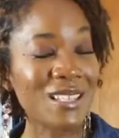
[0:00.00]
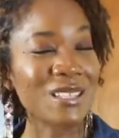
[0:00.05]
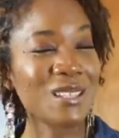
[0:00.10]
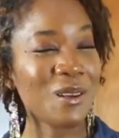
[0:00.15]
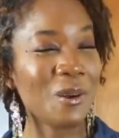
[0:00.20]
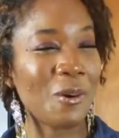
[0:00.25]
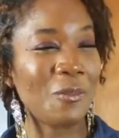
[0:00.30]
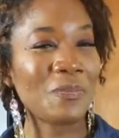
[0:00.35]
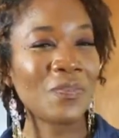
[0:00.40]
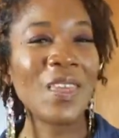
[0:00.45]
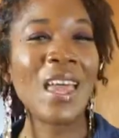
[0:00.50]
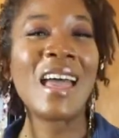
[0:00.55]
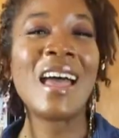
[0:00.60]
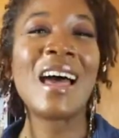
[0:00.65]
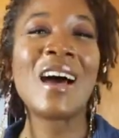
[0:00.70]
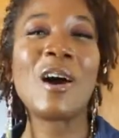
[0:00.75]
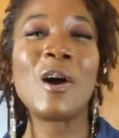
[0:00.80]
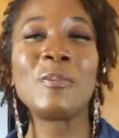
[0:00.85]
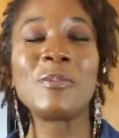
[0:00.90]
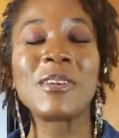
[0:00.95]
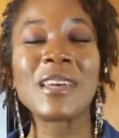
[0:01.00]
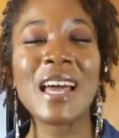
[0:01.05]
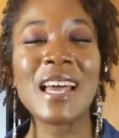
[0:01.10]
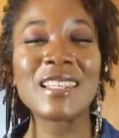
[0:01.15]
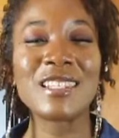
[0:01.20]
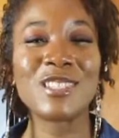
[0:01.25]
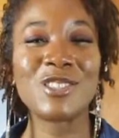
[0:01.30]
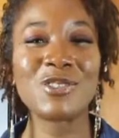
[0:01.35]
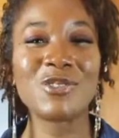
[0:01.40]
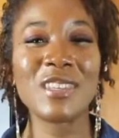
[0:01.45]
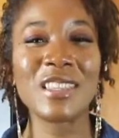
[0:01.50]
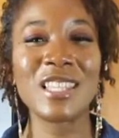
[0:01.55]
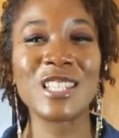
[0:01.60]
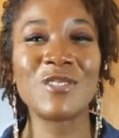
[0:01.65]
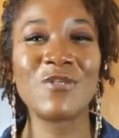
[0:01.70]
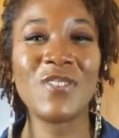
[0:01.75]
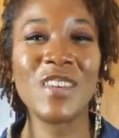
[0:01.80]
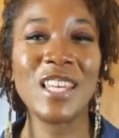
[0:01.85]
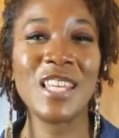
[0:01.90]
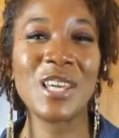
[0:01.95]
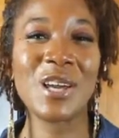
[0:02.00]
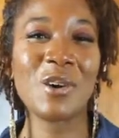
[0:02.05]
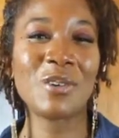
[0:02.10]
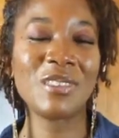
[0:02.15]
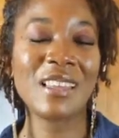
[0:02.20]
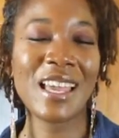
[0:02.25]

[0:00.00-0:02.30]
So hope you guys enjoyed this video.